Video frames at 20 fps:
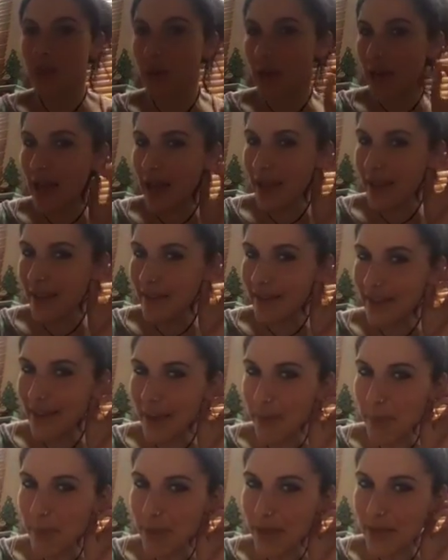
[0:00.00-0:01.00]
Well, I
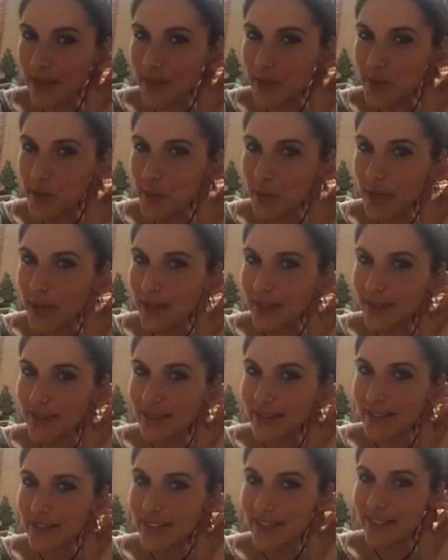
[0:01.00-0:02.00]
get bitten as well.